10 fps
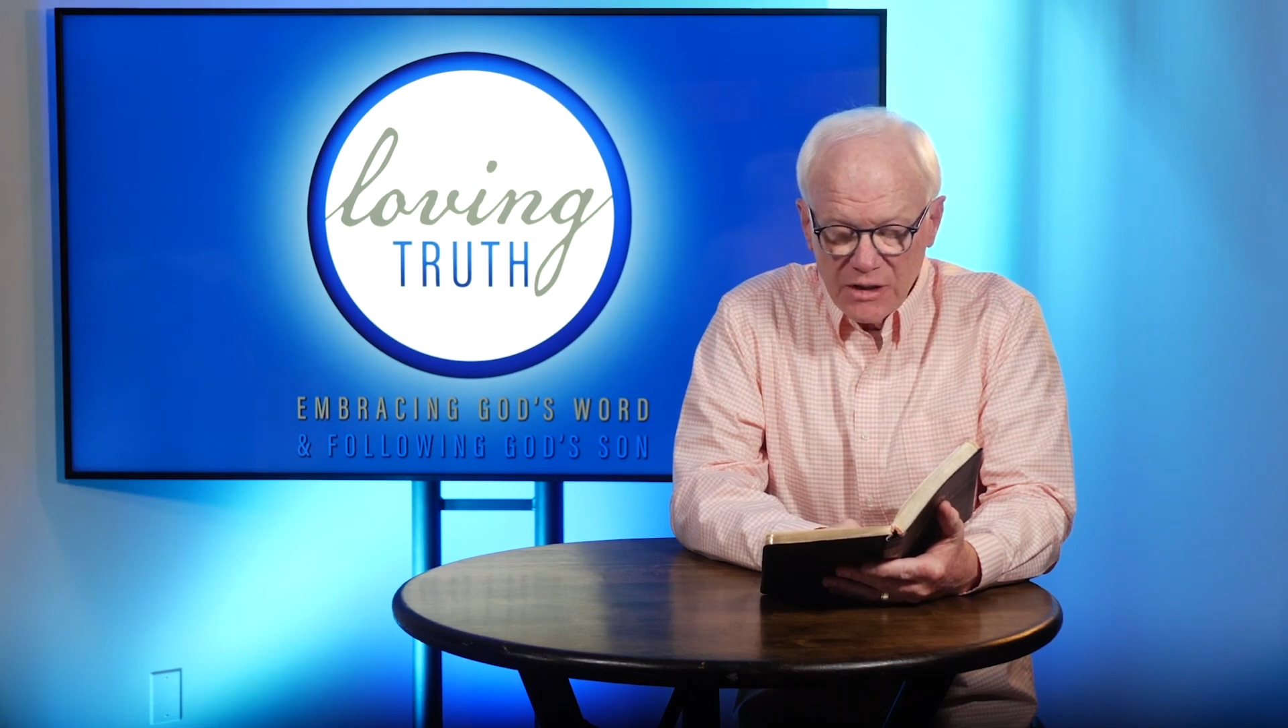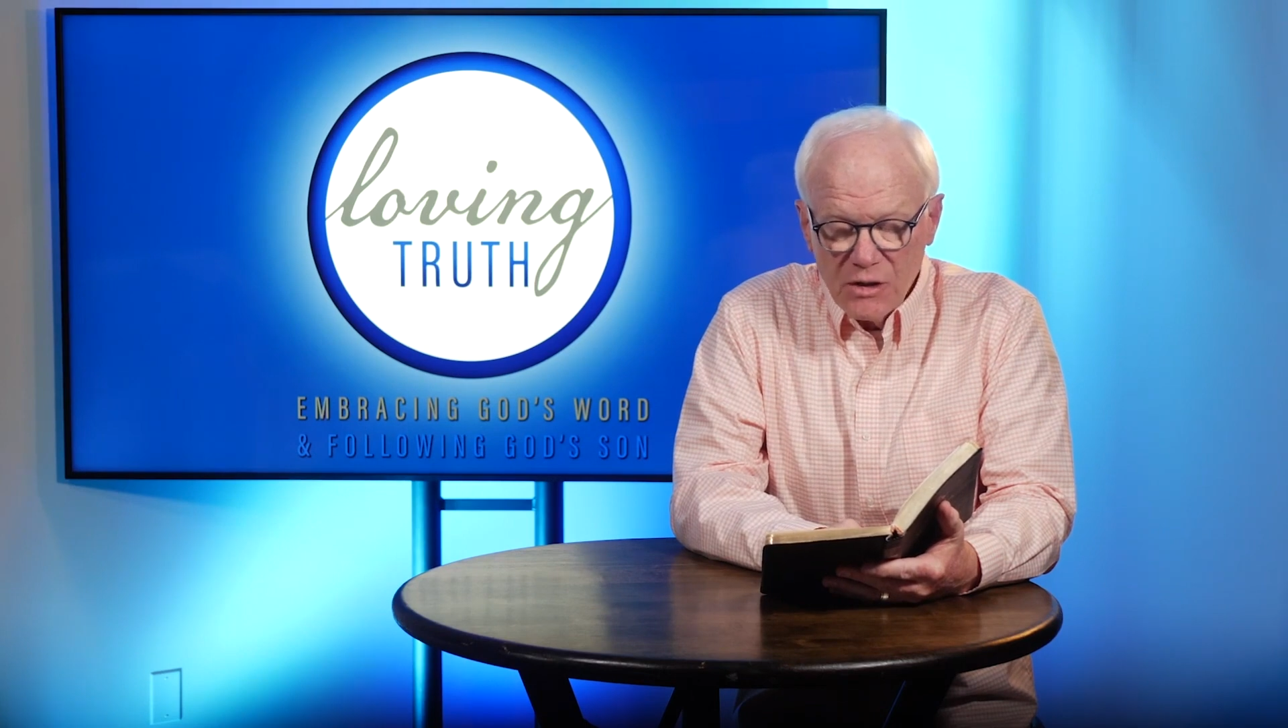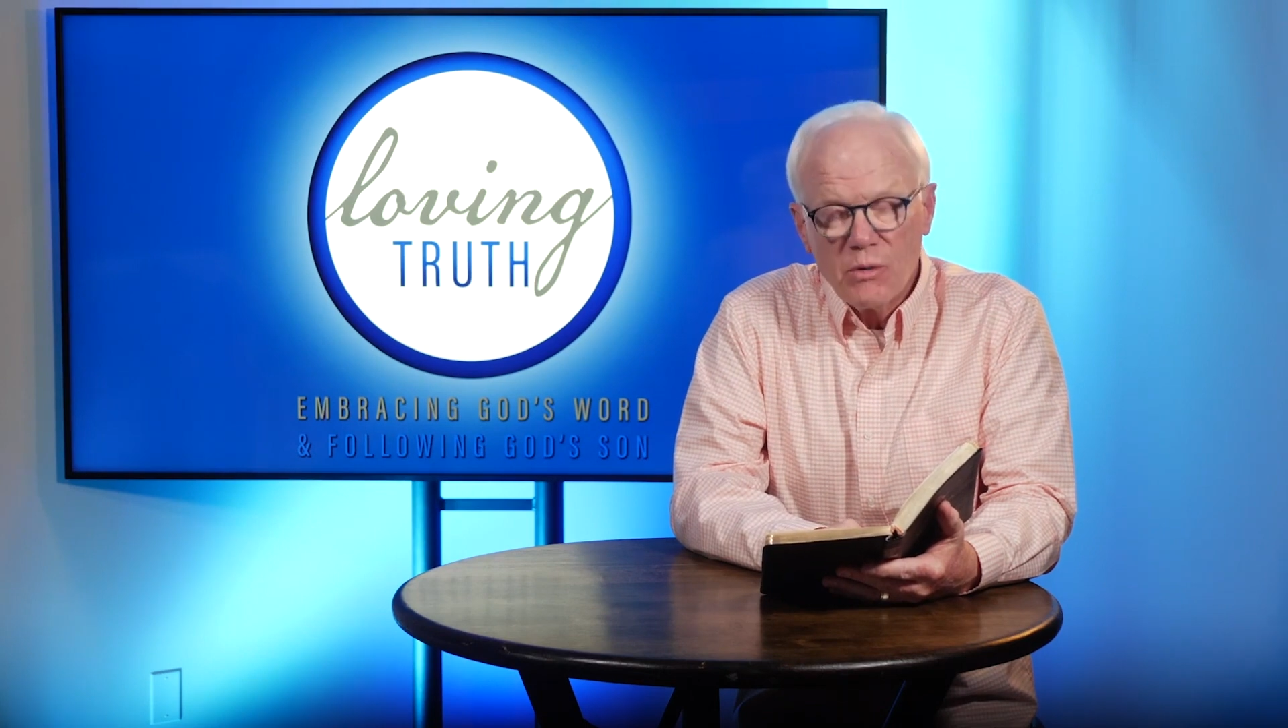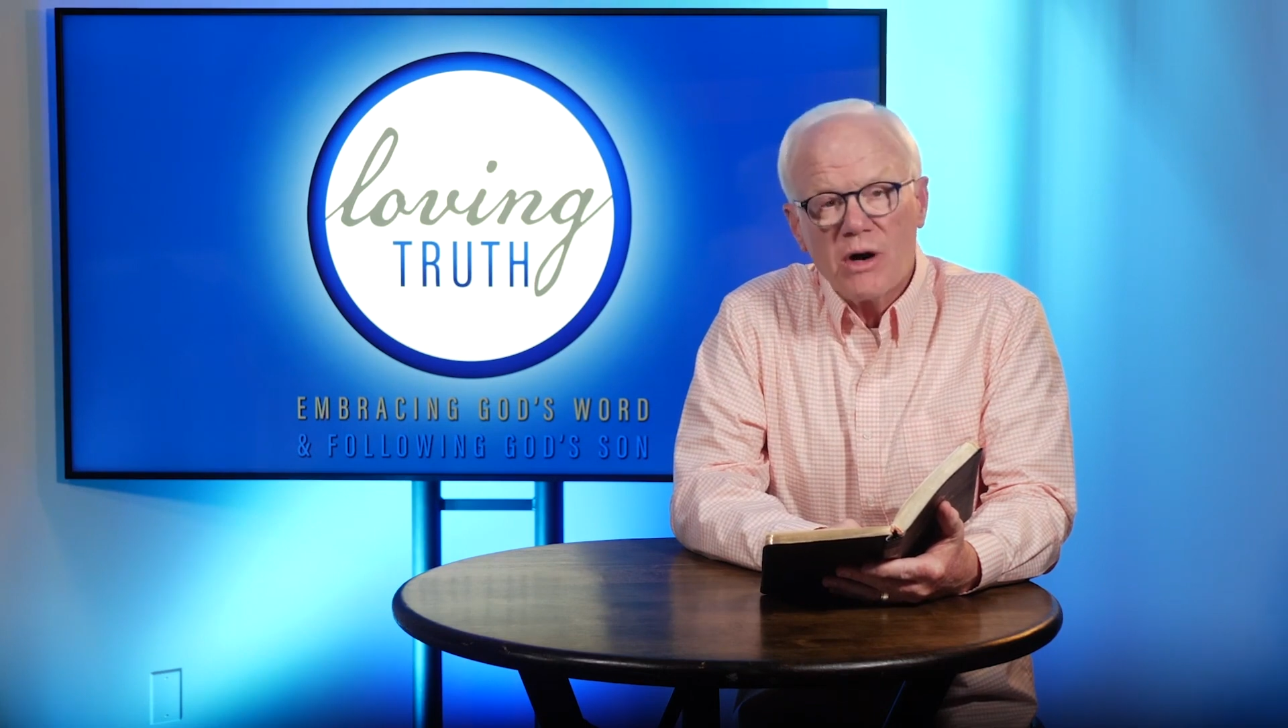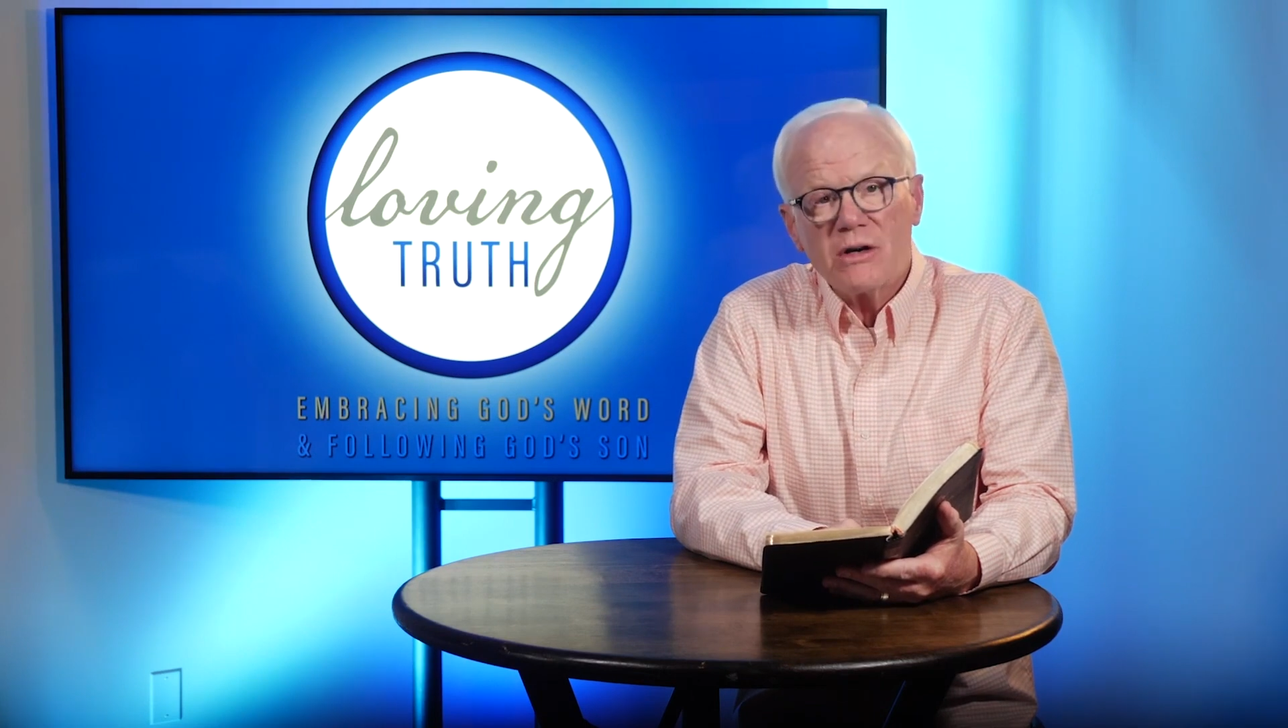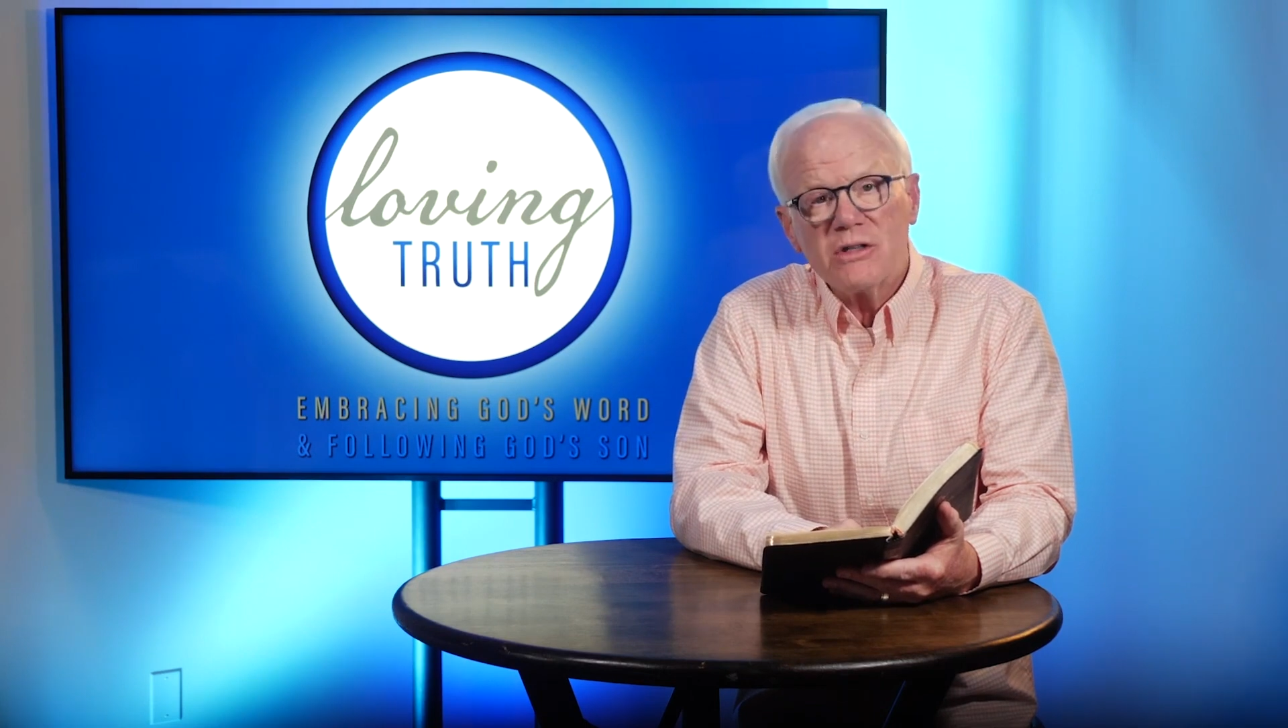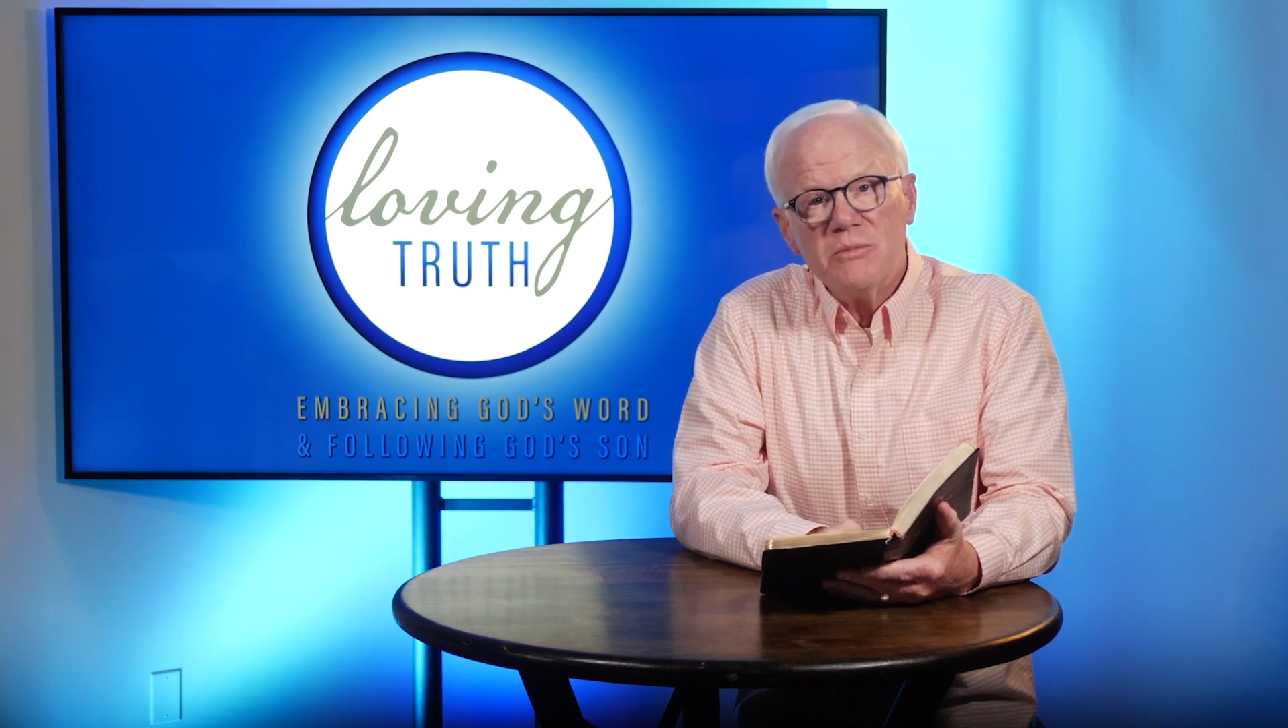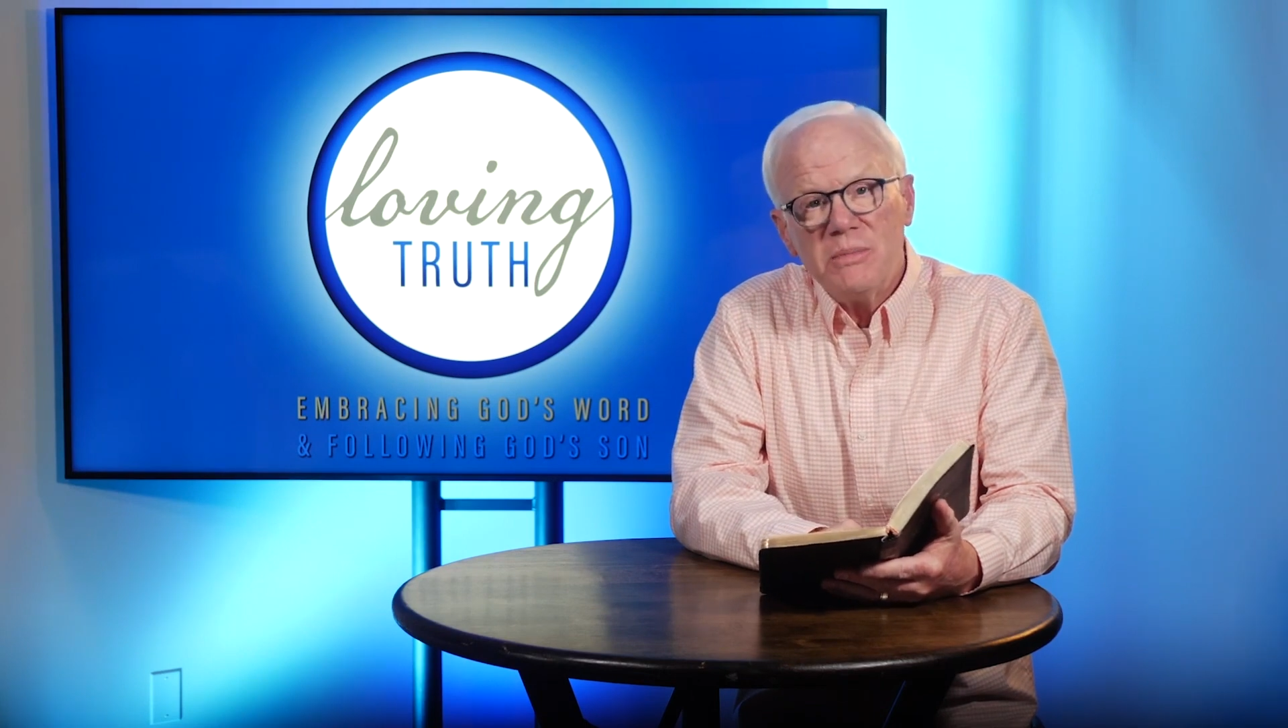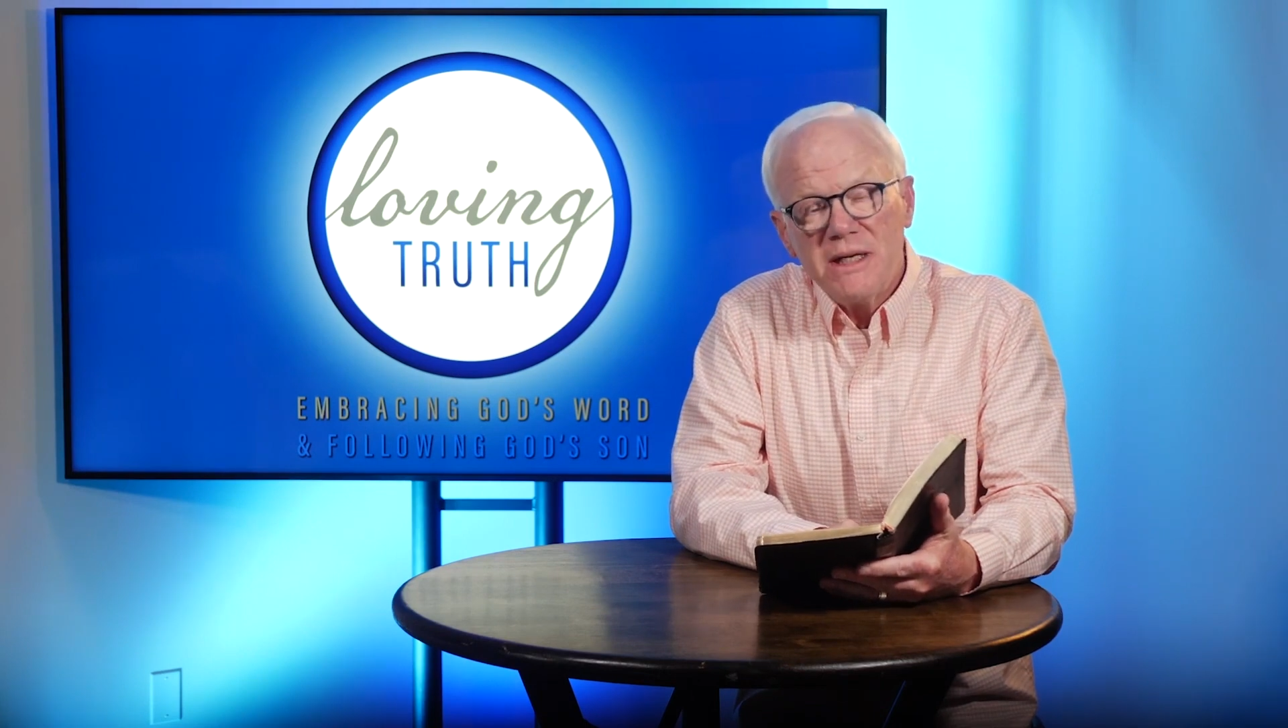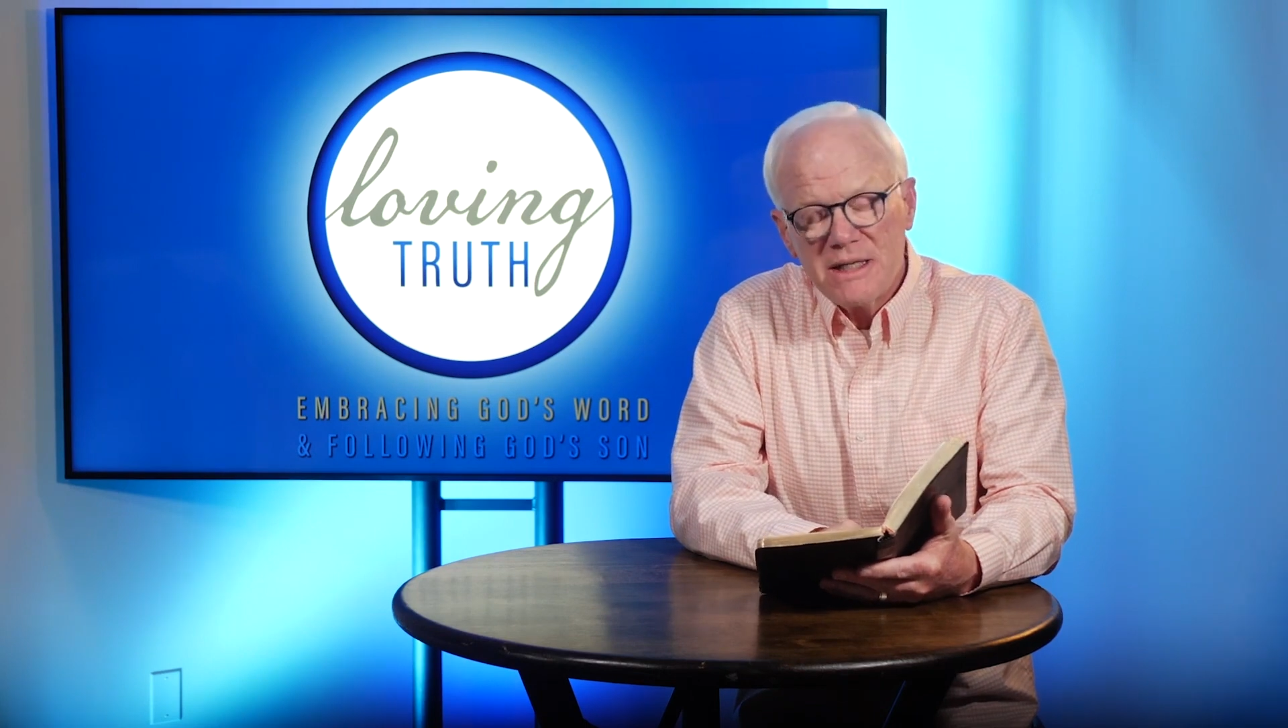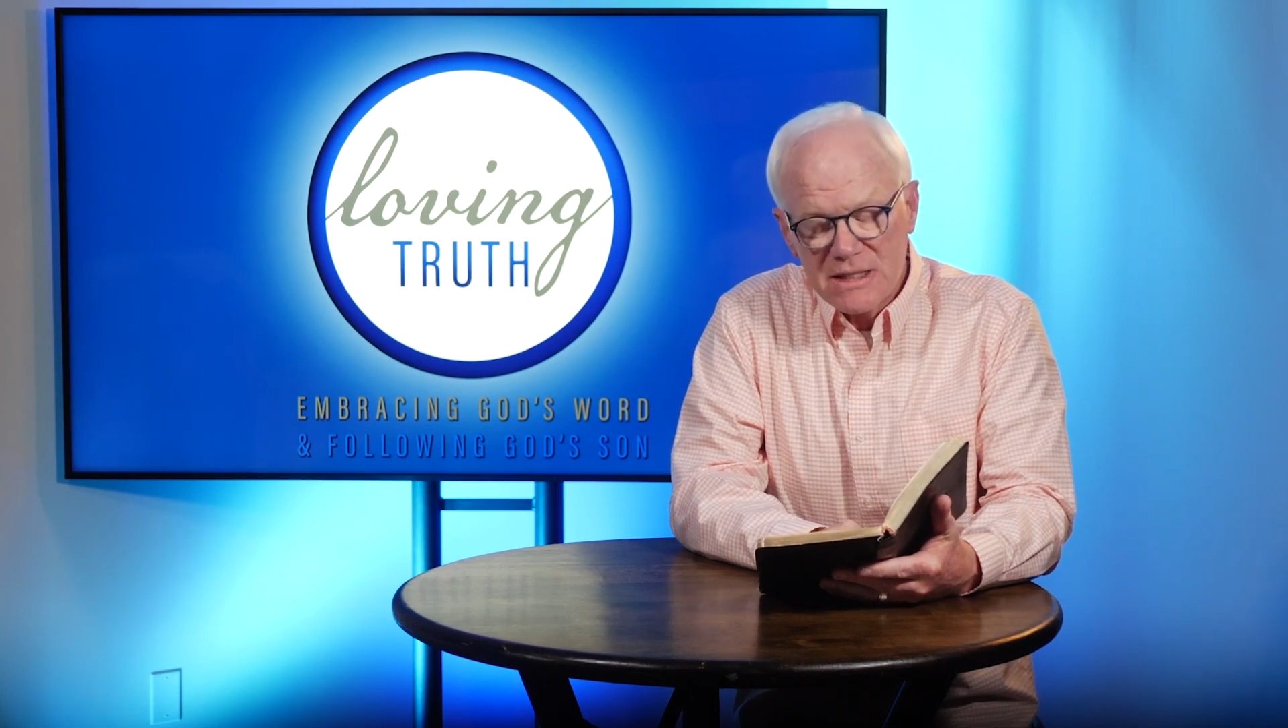who are to be